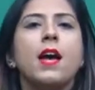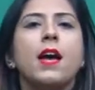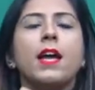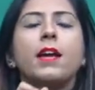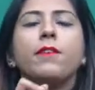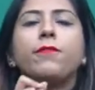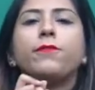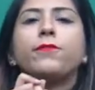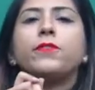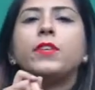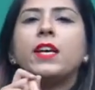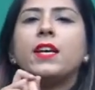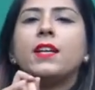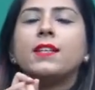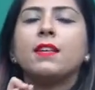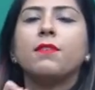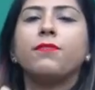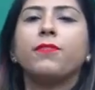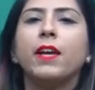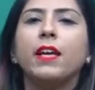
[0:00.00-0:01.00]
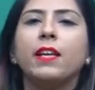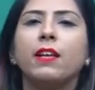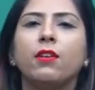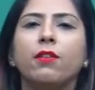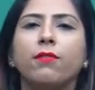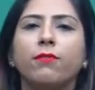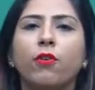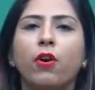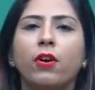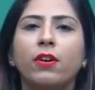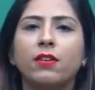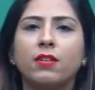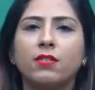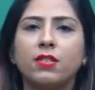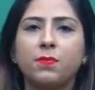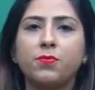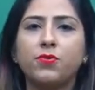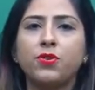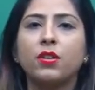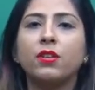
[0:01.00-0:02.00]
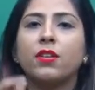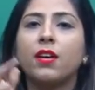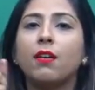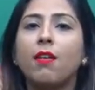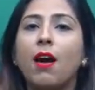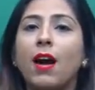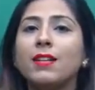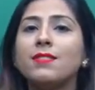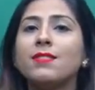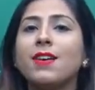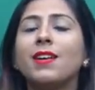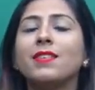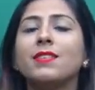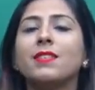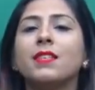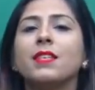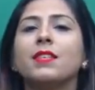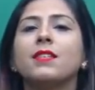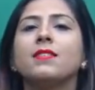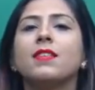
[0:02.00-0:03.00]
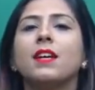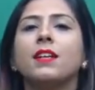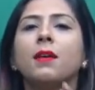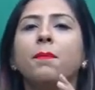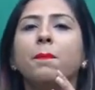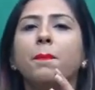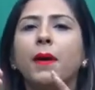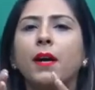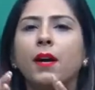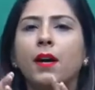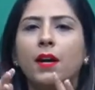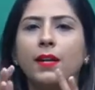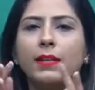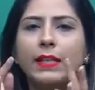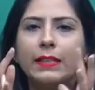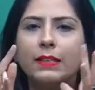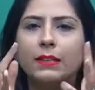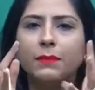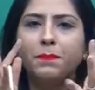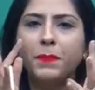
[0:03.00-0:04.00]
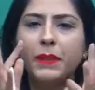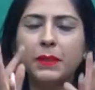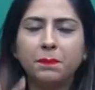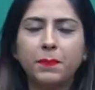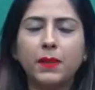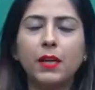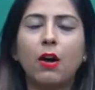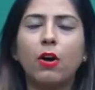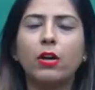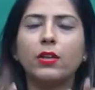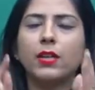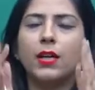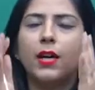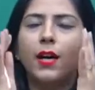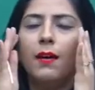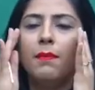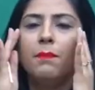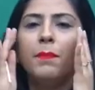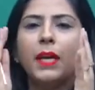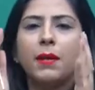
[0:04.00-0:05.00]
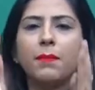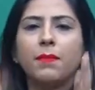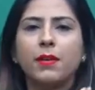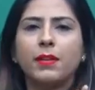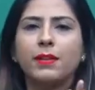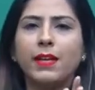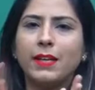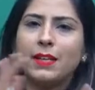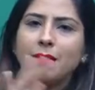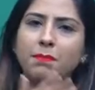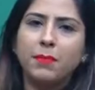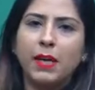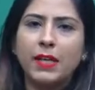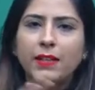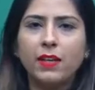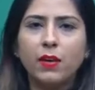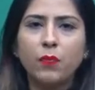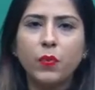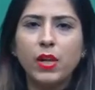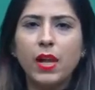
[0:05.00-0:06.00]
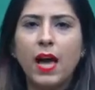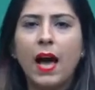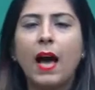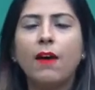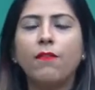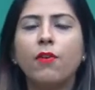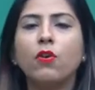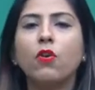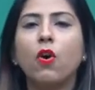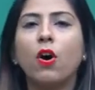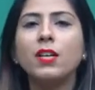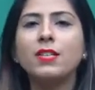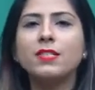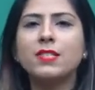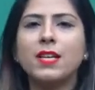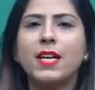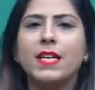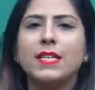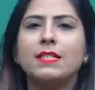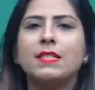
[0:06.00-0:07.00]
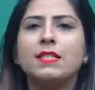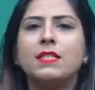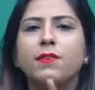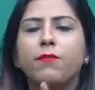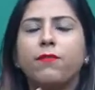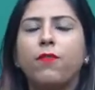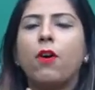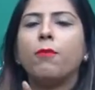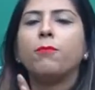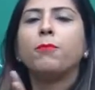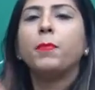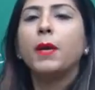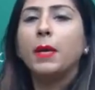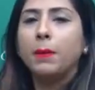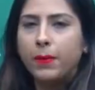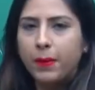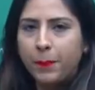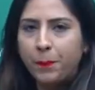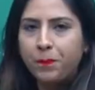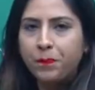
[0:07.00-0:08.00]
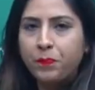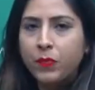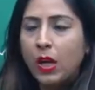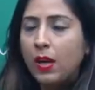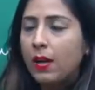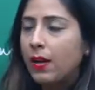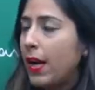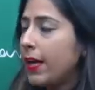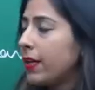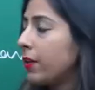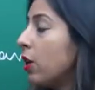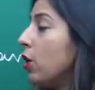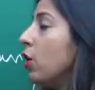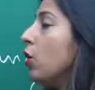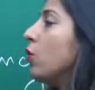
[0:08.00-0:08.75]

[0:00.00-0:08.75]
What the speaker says: If there is a failure of contraception, there are chances that the people or the mother will have a congenital deformed baby. Right?